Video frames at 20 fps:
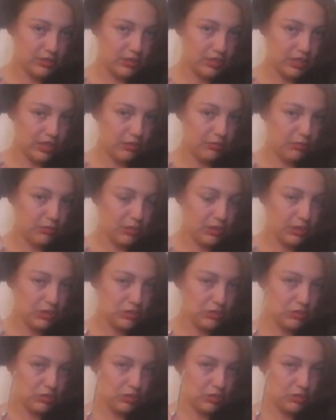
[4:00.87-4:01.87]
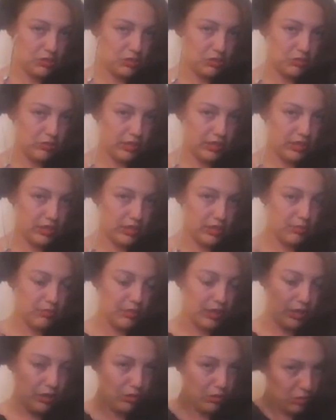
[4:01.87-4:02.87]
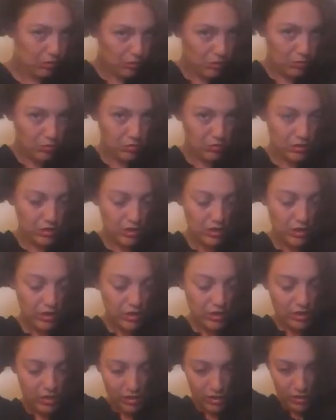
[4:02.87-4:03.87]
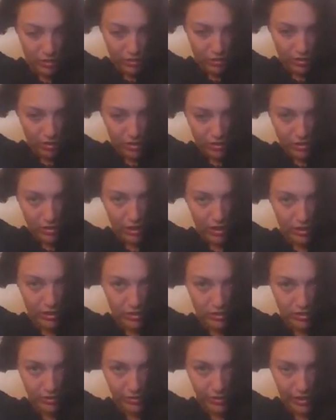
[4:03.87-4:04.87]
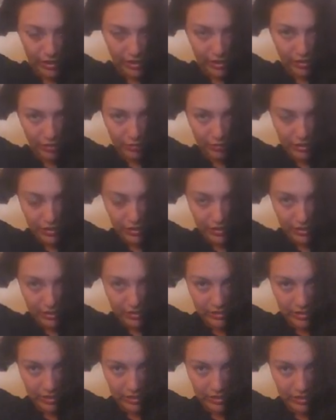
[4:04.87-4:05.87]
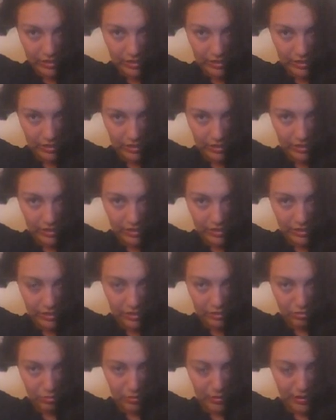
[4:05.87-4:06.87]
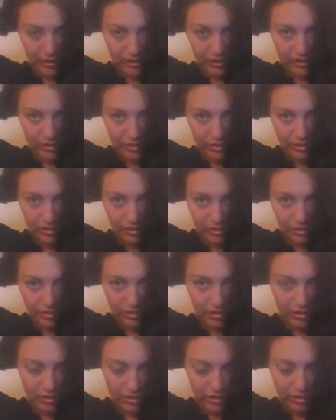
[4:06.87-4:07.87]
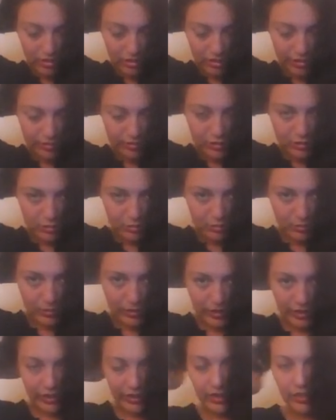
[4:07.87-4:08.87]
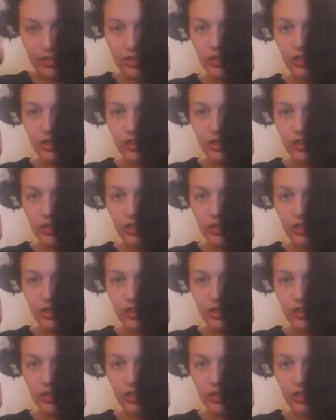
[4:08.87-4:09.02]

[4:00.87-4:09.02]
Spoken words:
Got a really strong string in them. They hold tons of hair with just a little bit of spring.